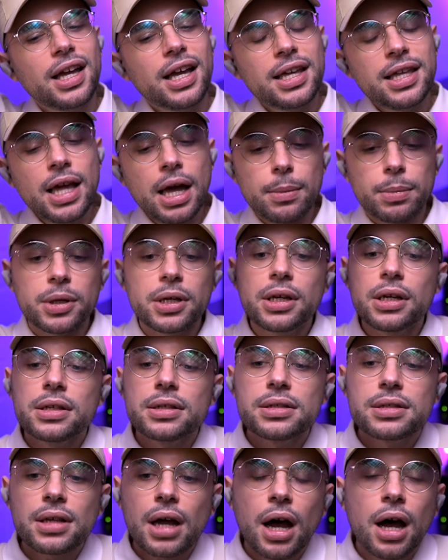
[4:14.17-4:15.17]
Yeah,
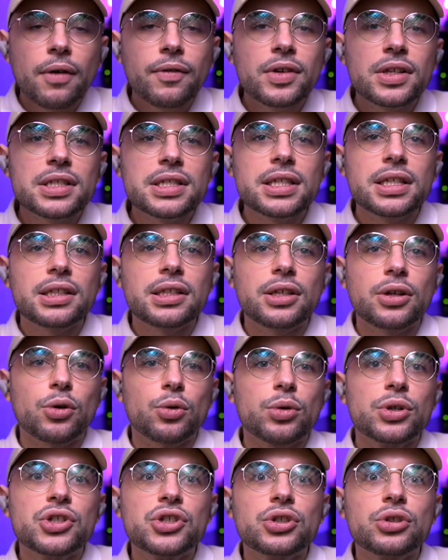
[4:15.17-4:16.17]
because obviously the
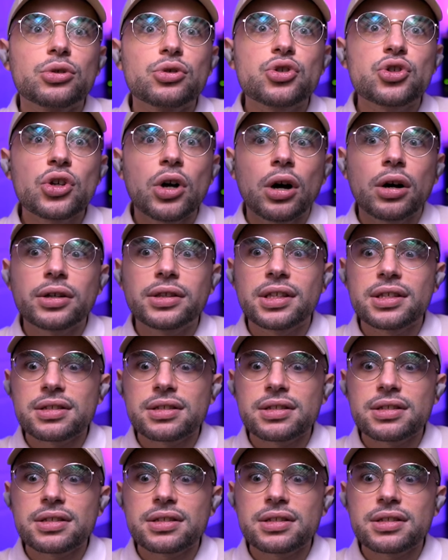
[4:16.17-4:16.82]
original song